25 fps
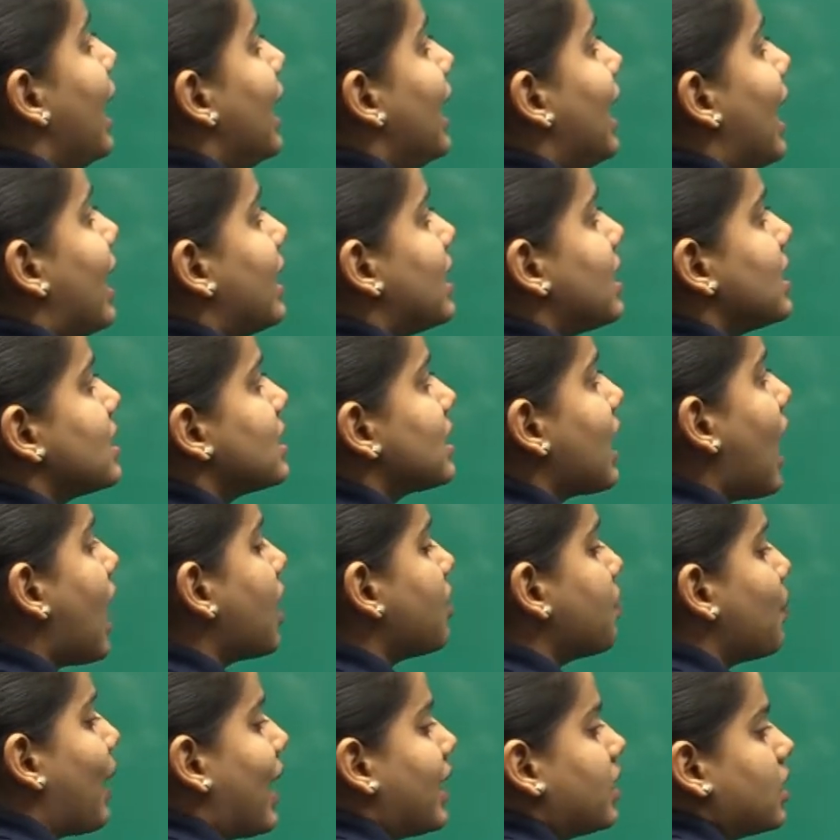Let us
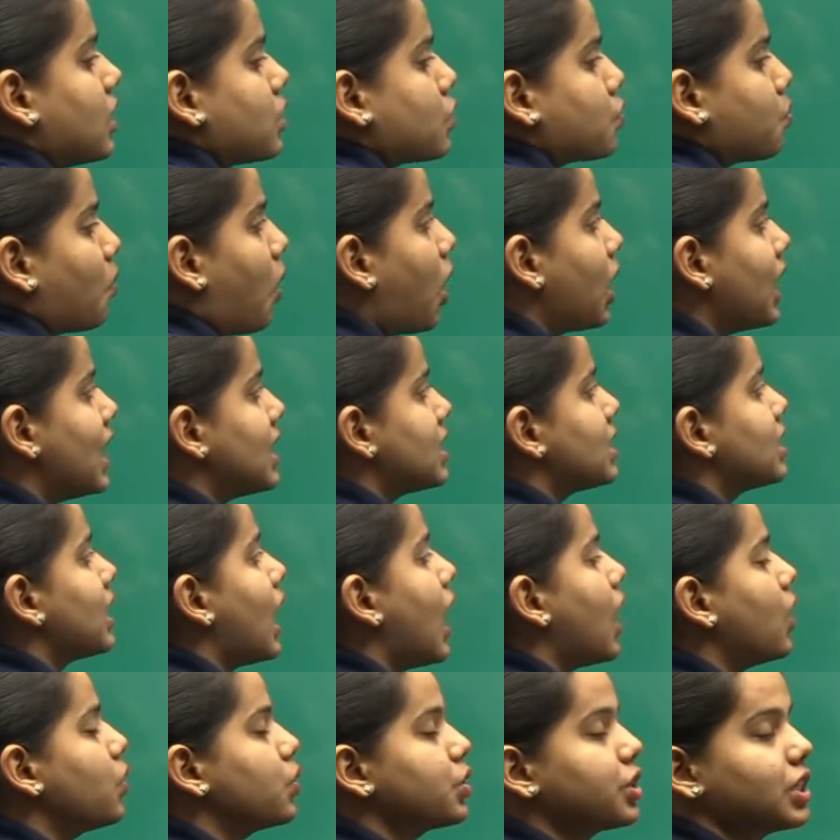start by the smallest
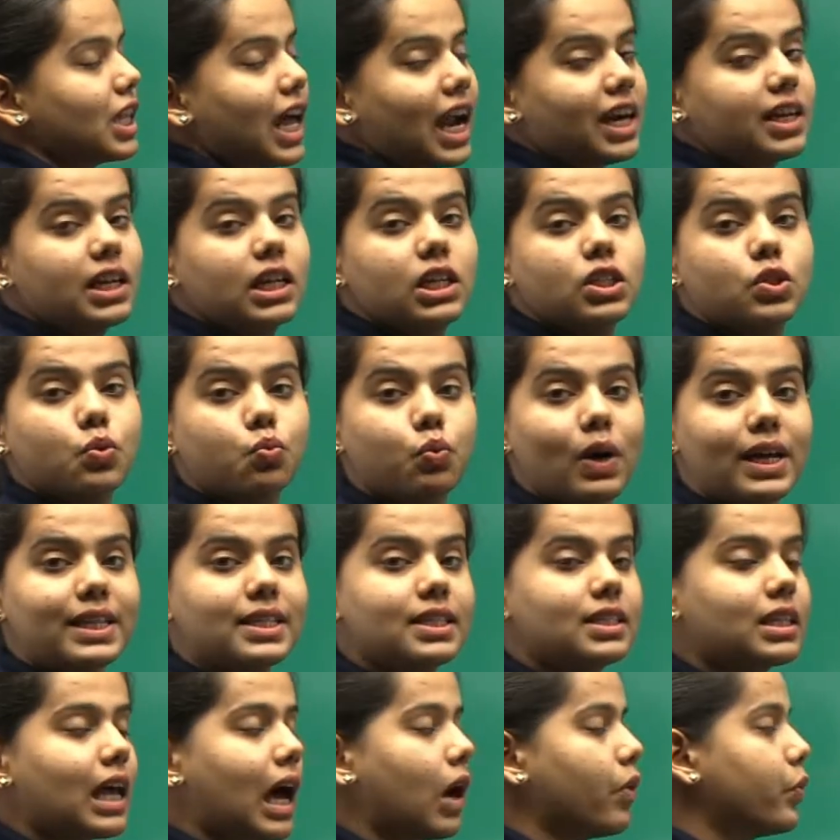house, that is
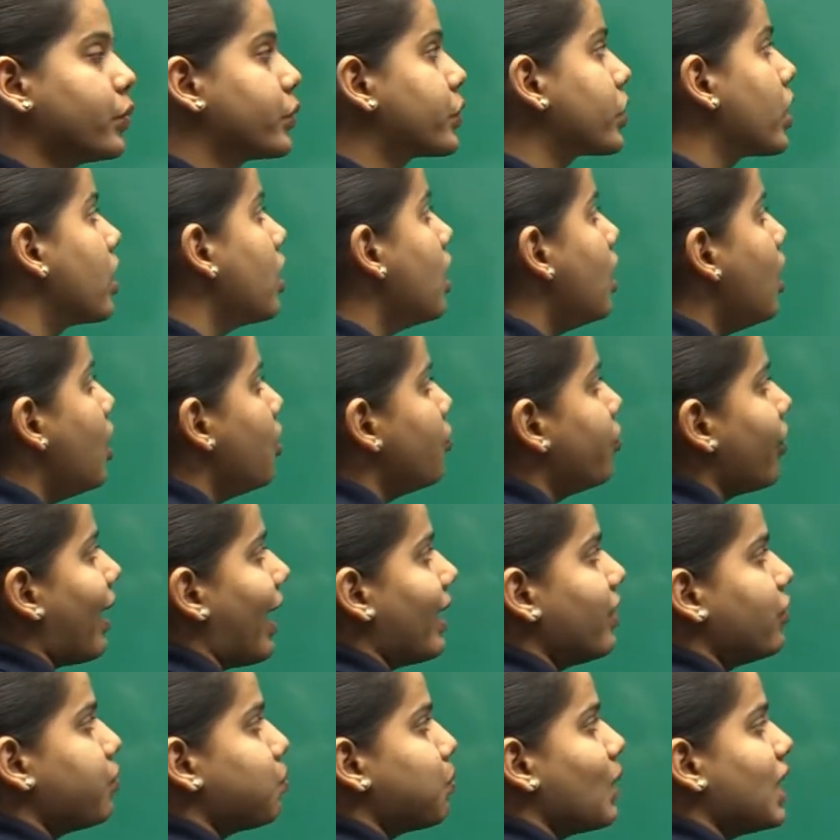1's house.
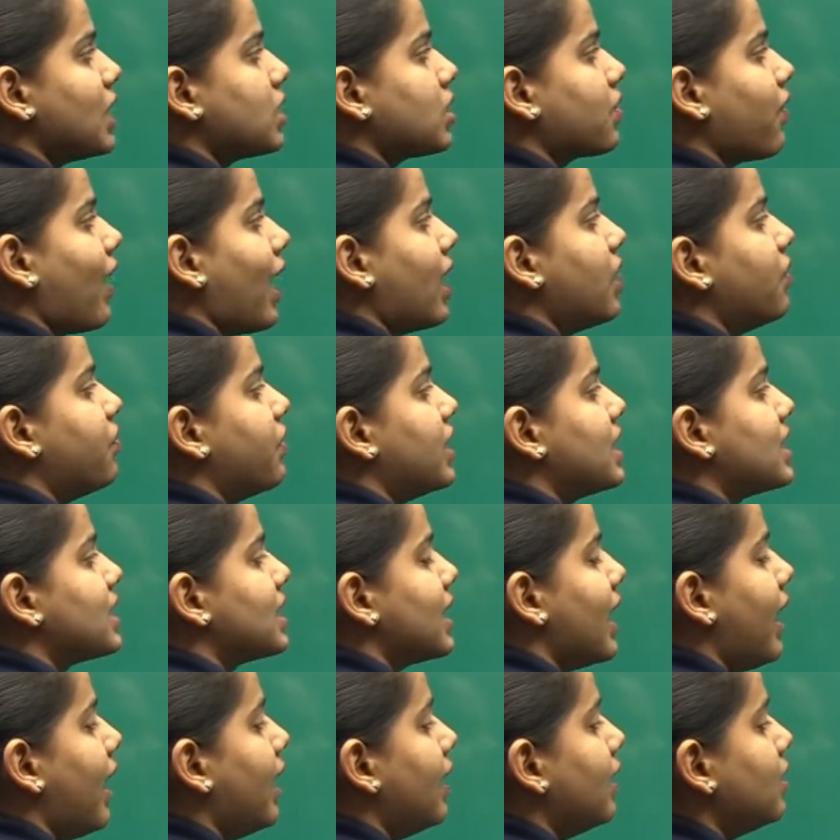5 plus 5 is
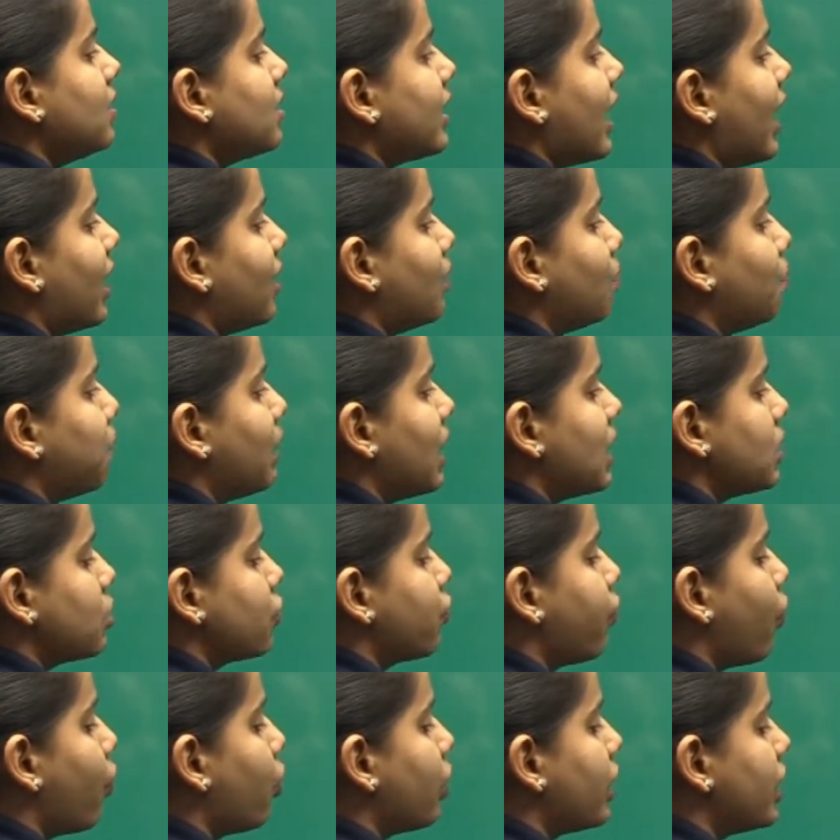10, 10 plus
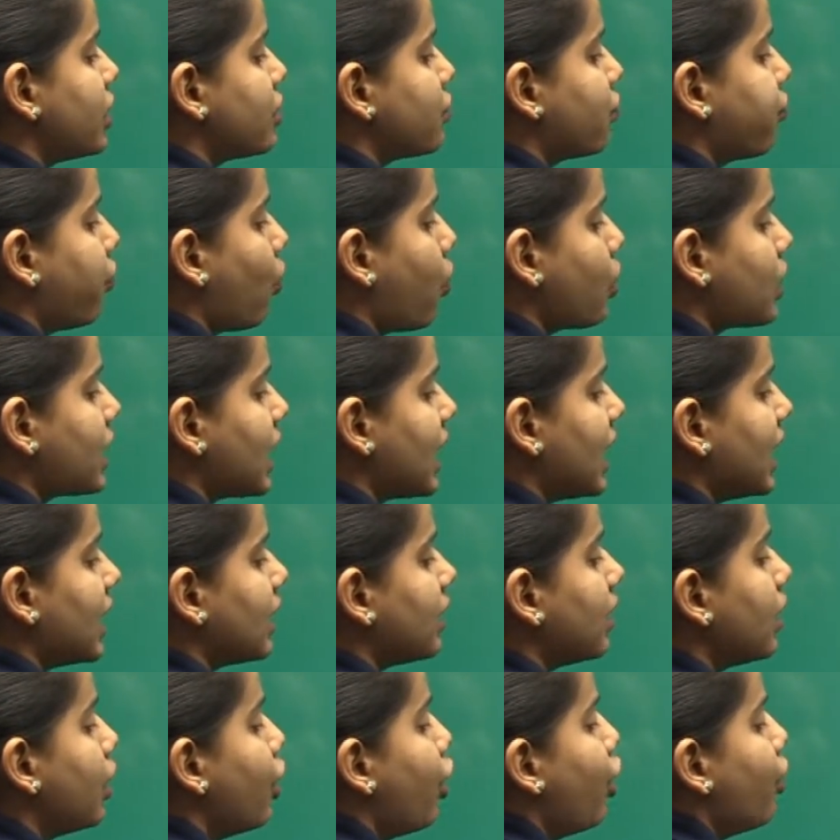4 is
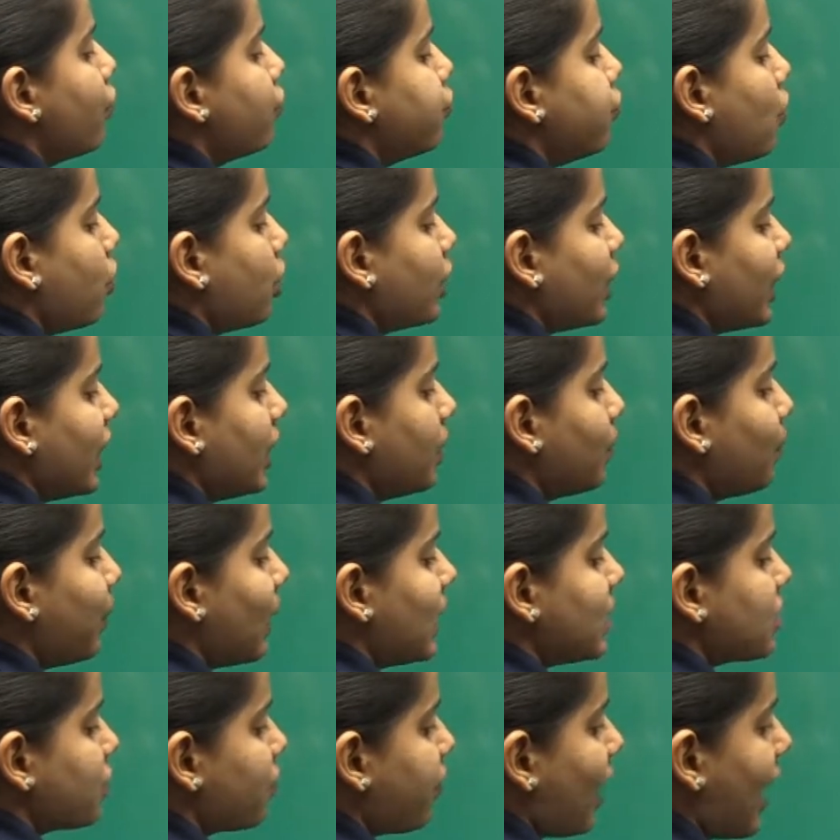14, 14
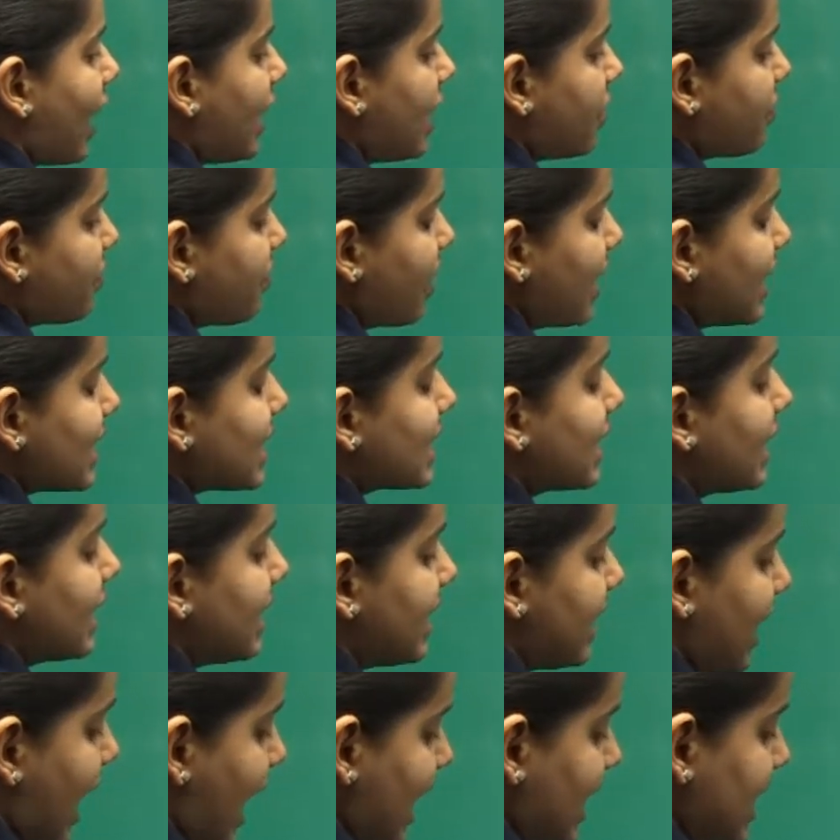plus 5 is
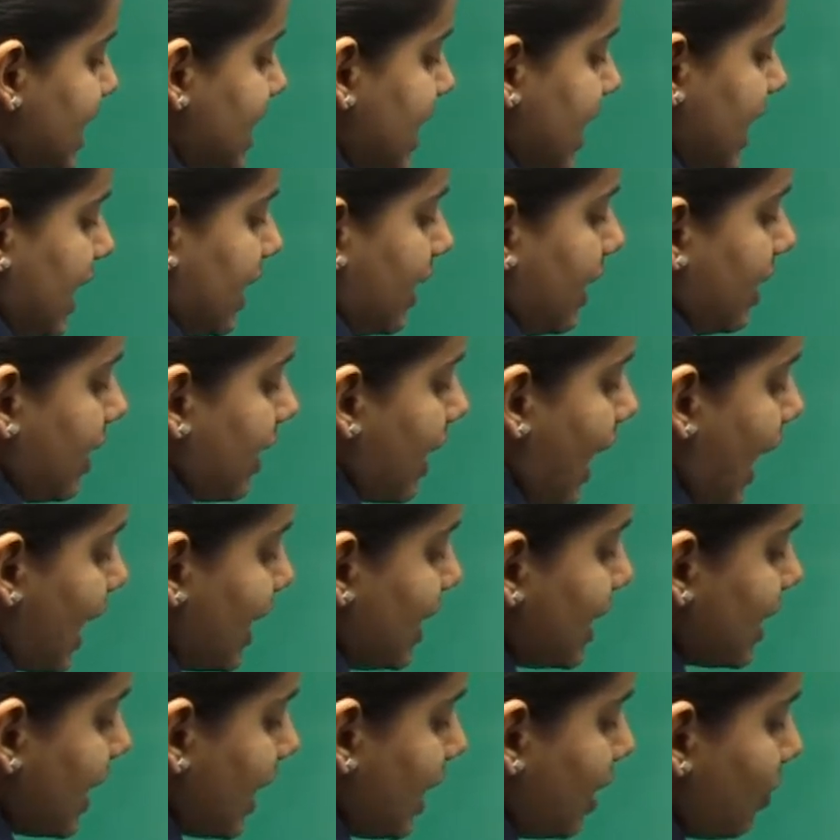19,
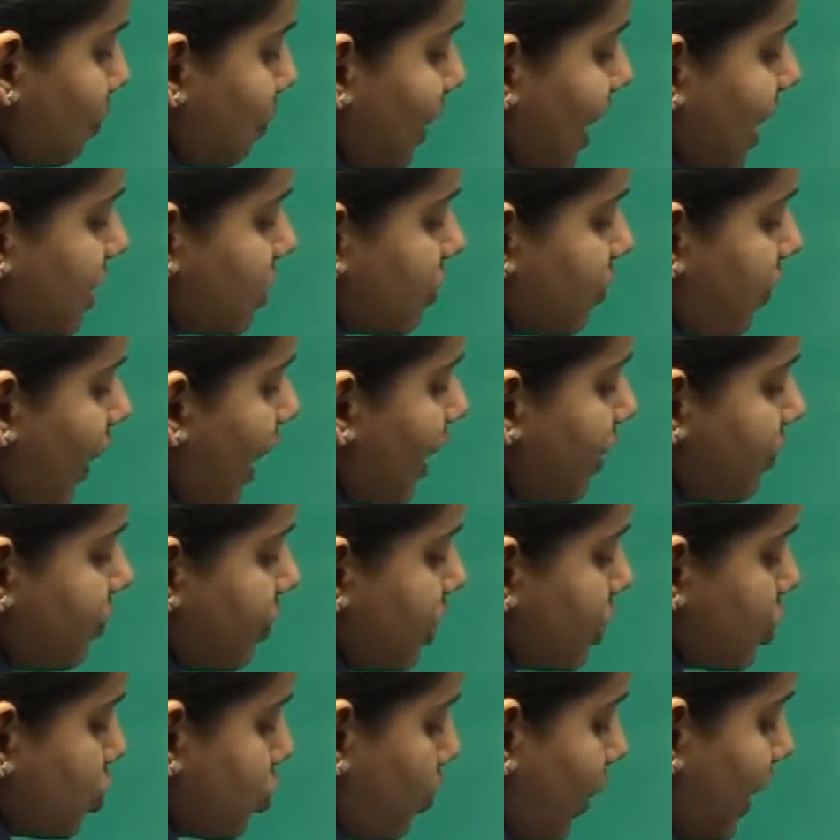19 plus 5
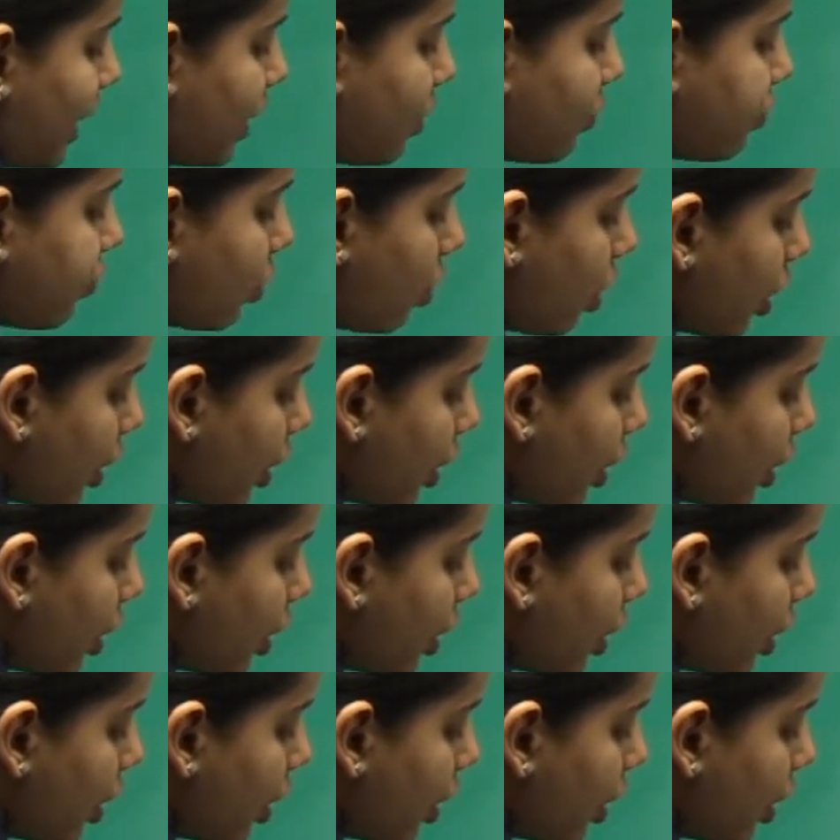is 24,